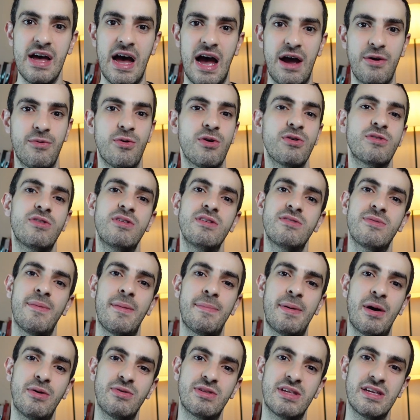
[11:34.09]
I wrote
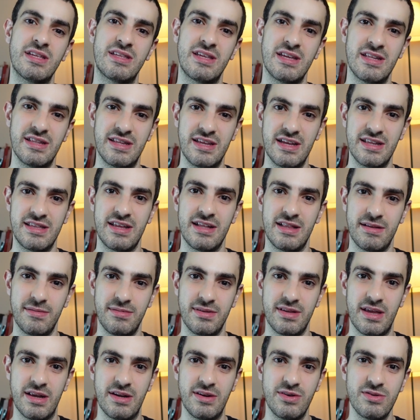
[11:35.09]
about it in detail in
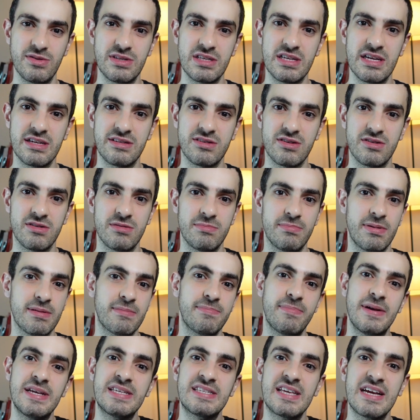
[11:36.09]
the newsletter,
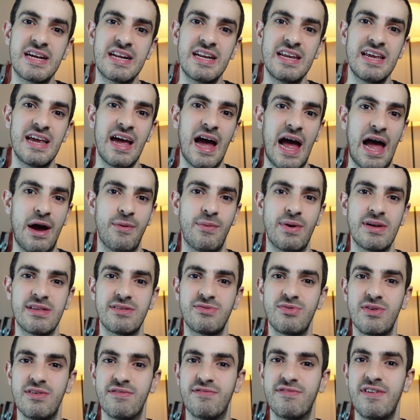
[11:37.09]
but basically I want
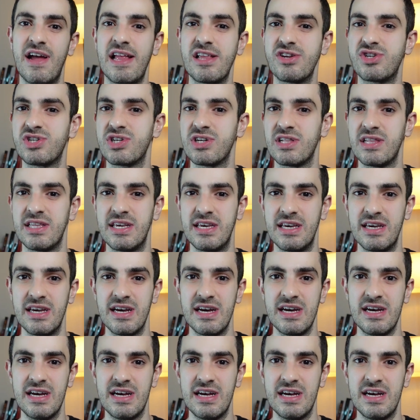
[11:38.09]
to eventually